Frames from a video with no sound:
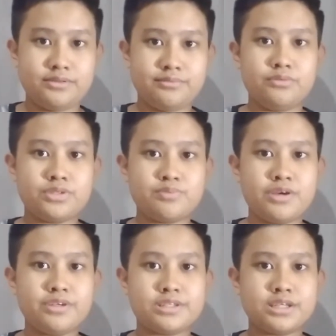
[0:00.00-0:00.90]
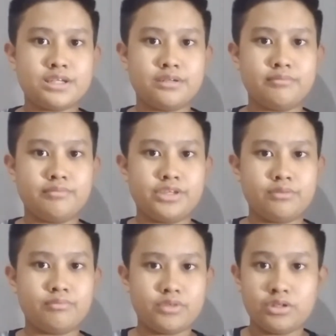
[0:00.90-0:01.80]
It was very sudden
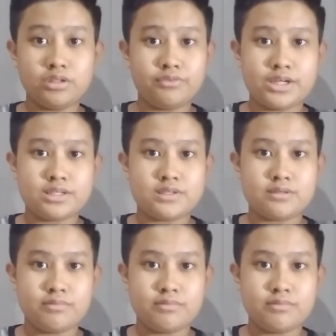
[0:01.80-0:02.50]
that all of us,